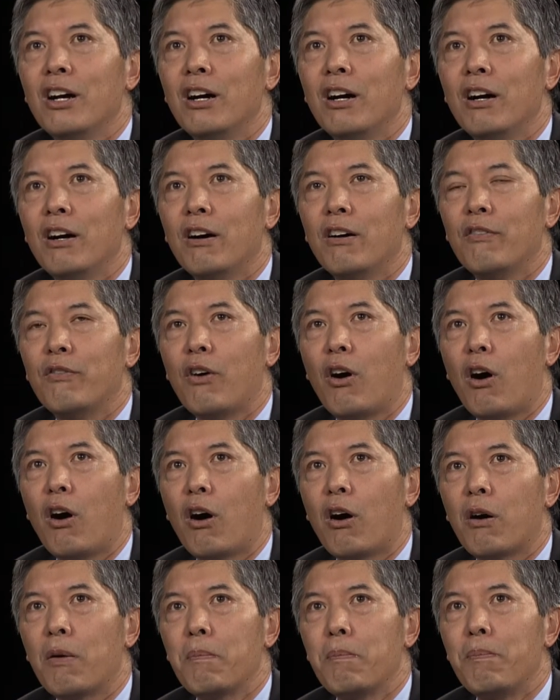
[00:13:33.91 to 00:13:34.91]
of
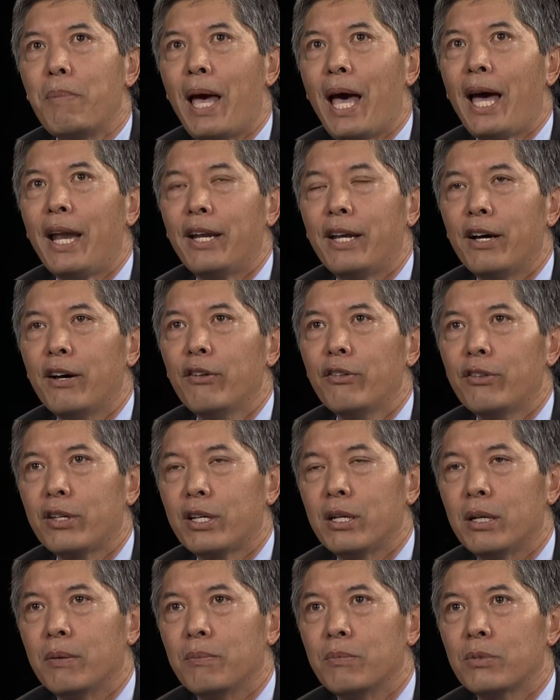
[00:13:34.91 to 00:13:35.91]
our bad health
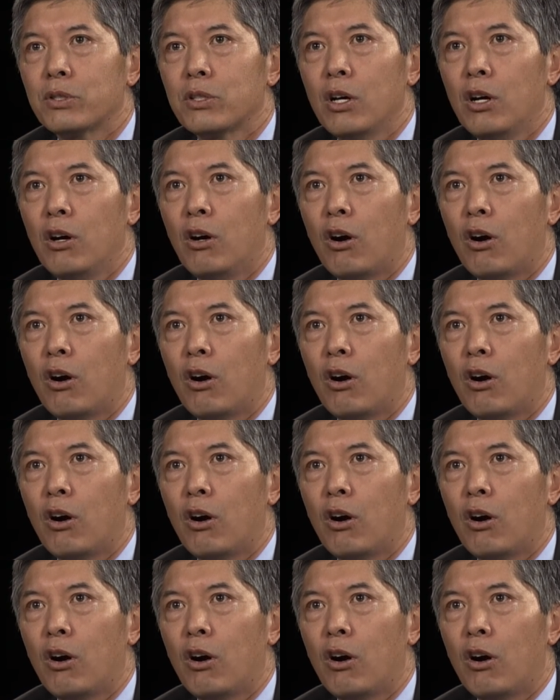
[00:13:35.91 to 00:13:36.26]
comes